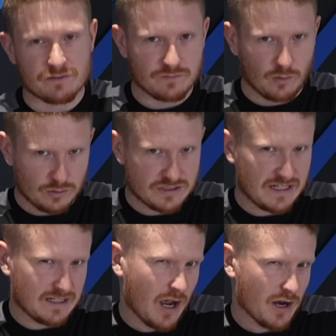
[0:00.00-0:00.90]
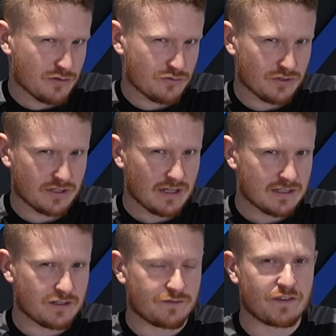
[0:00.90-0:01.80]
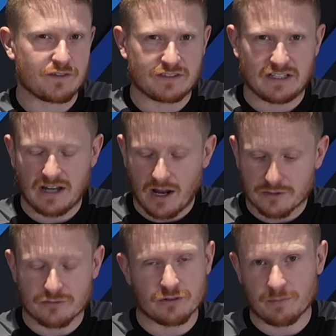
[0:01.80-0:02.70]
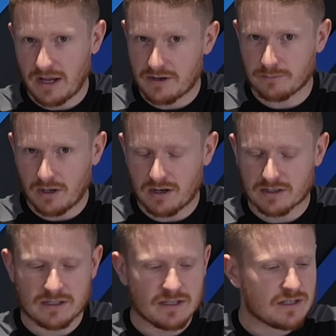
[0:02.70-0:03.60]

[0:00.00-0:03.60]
the £1,400 to £1,500 mark.